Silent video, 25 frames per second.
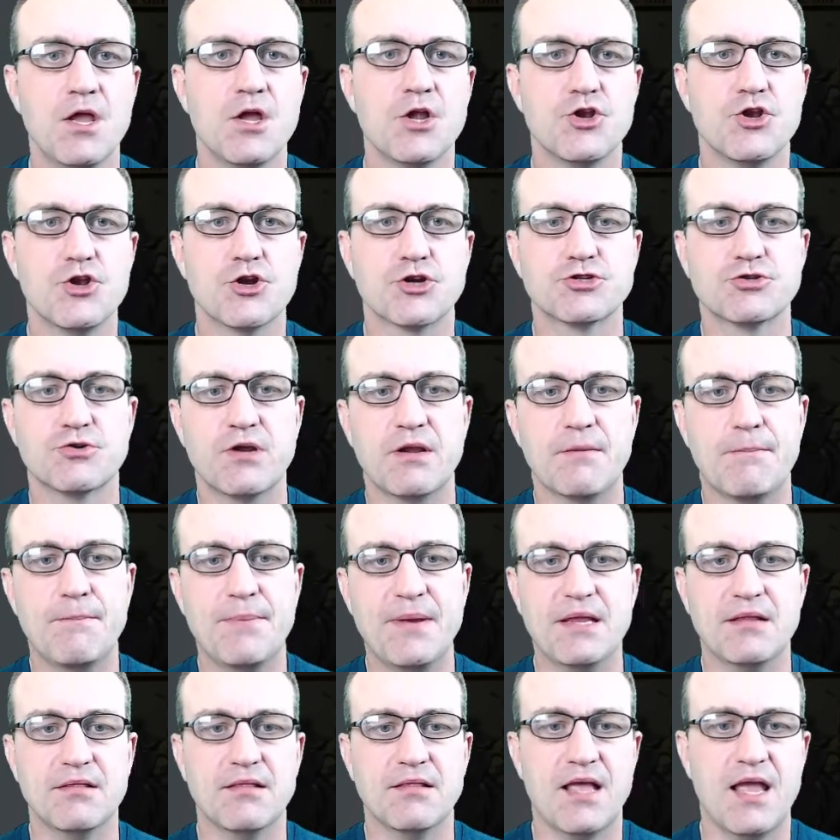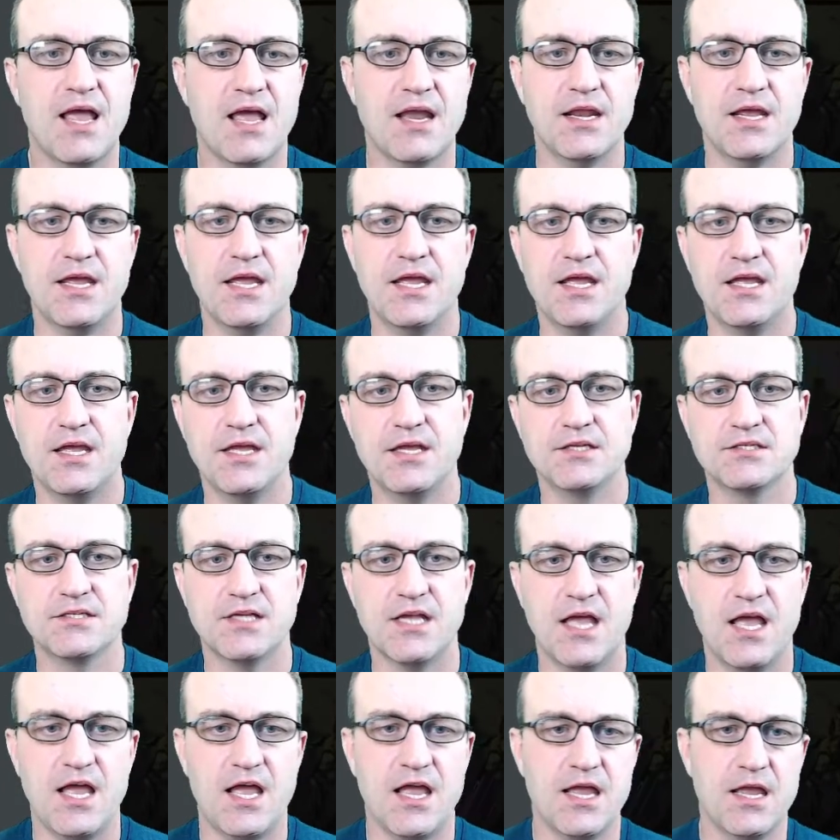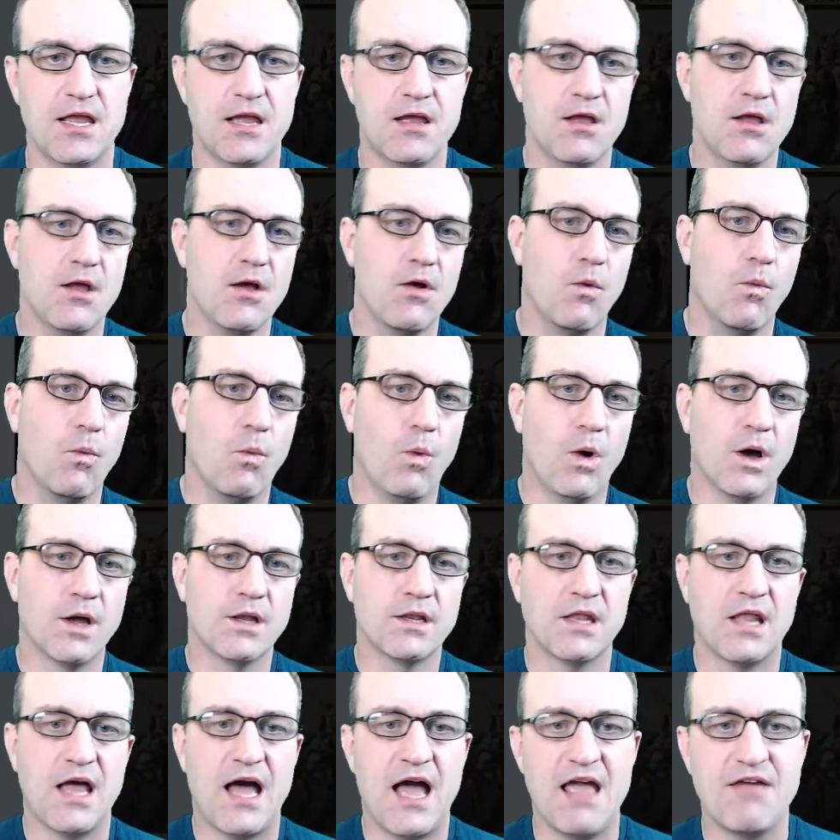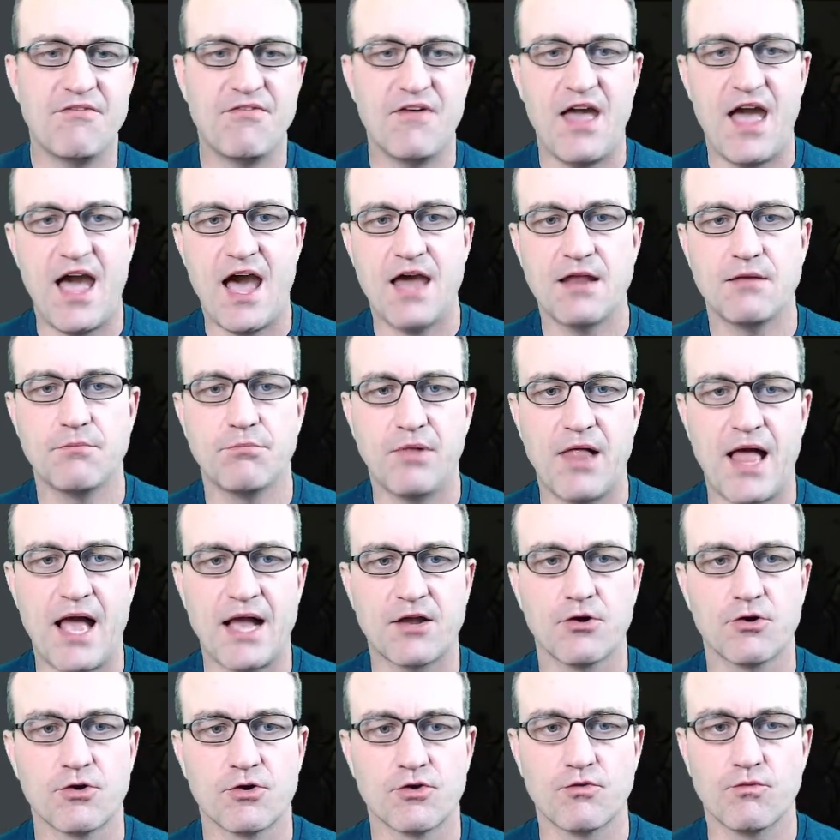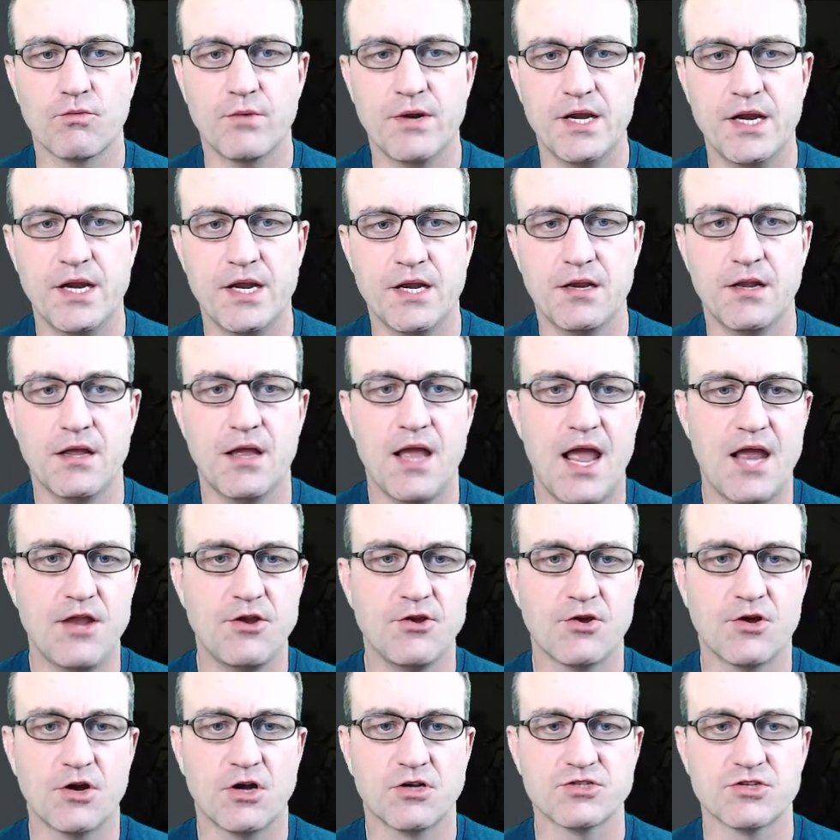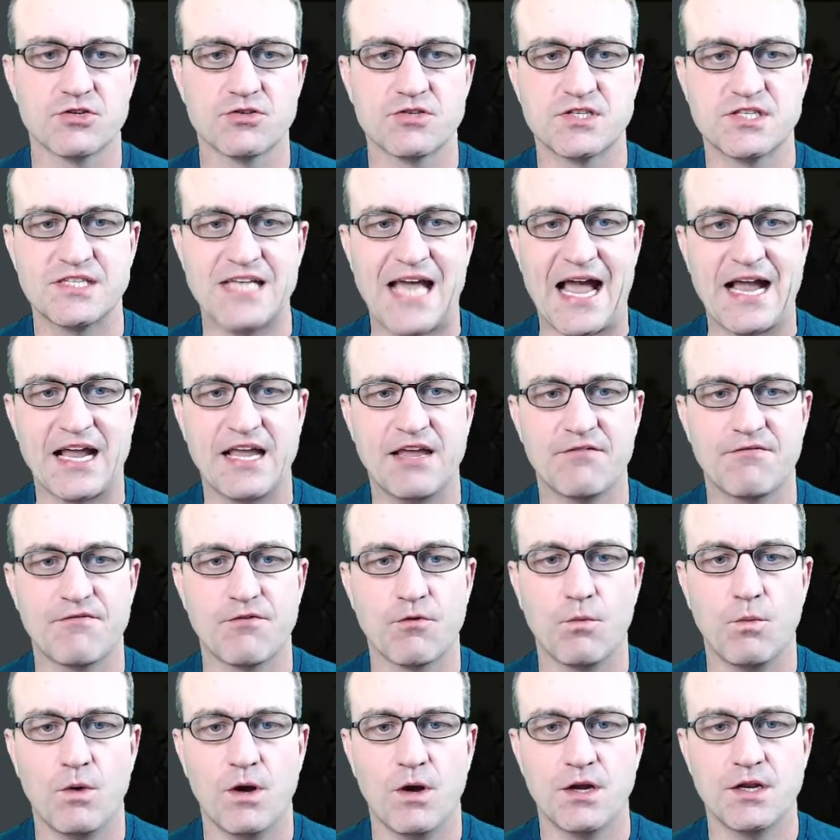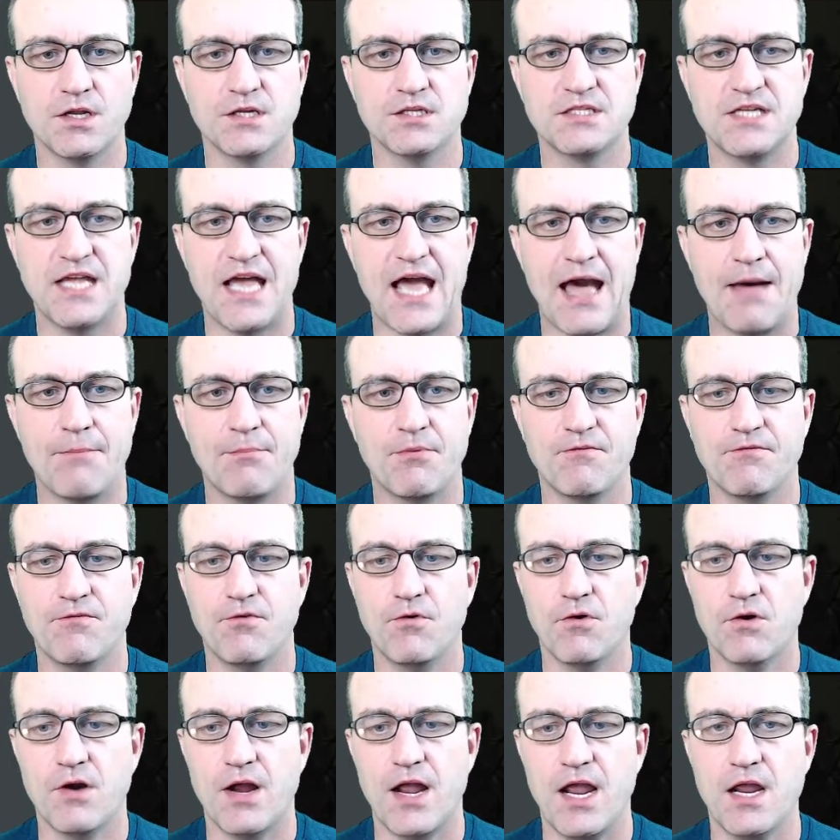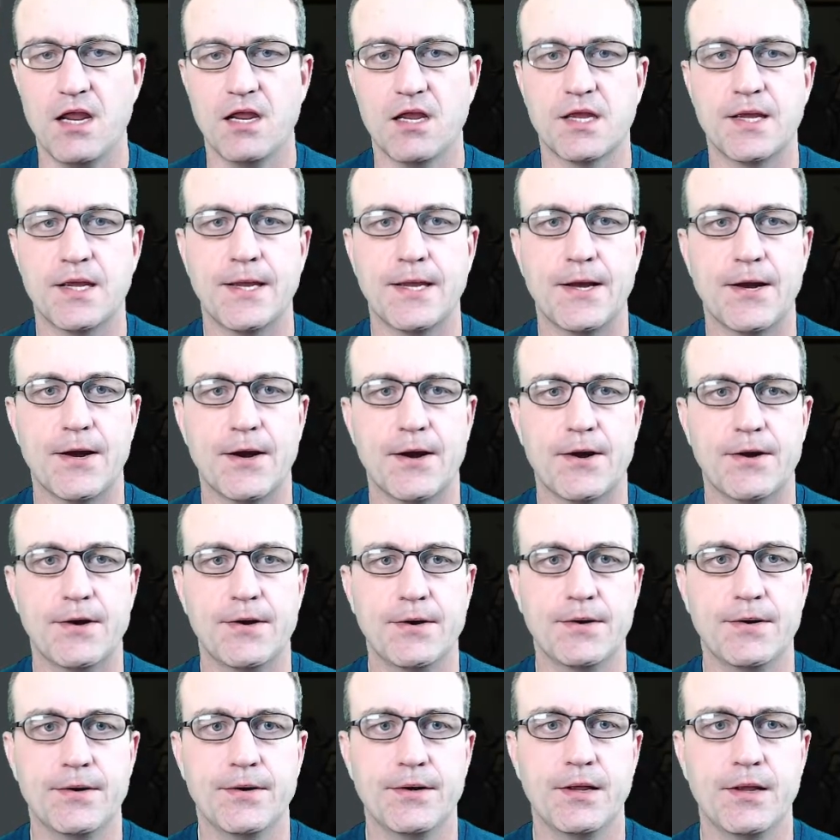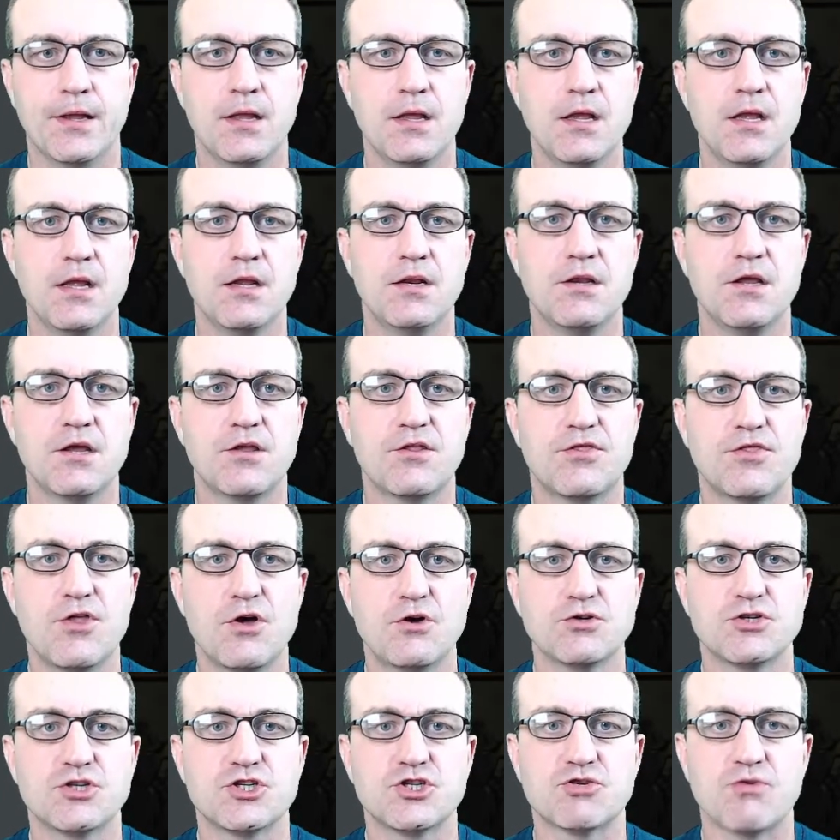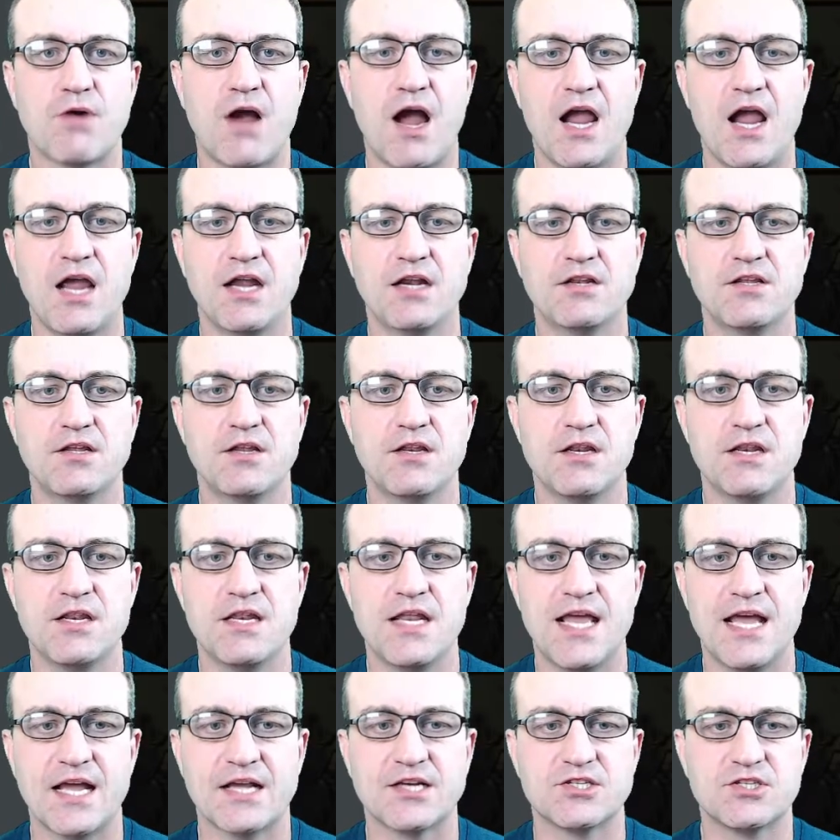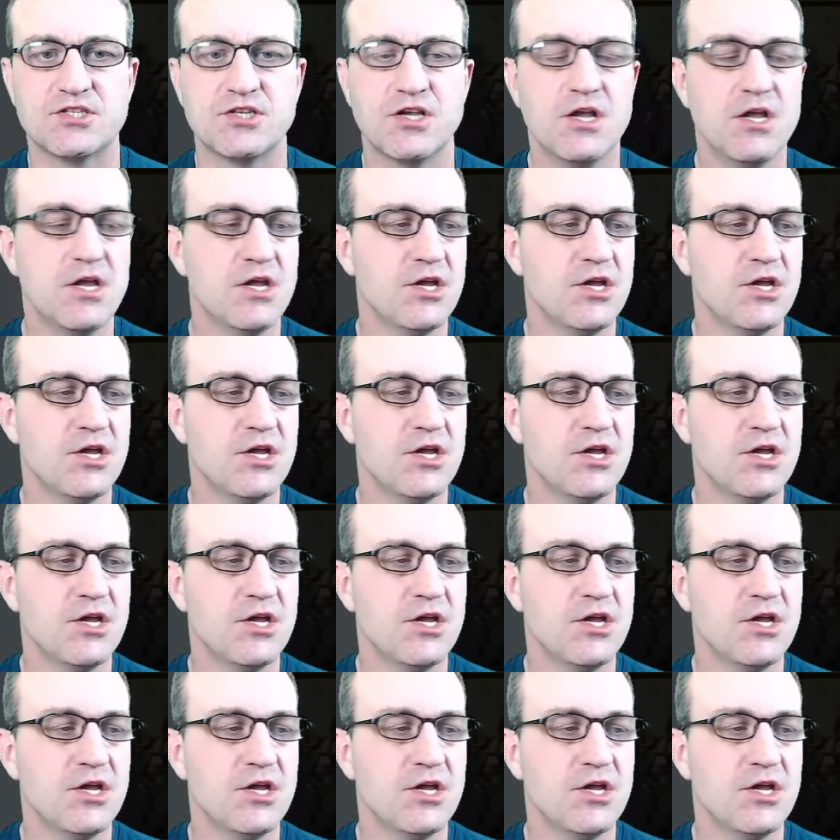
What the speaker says: Nurturing Peatland, it is a 1 life, add black or green. And you can also sack it for 1 and tap for a card. Nykthos Shrine to Nyx.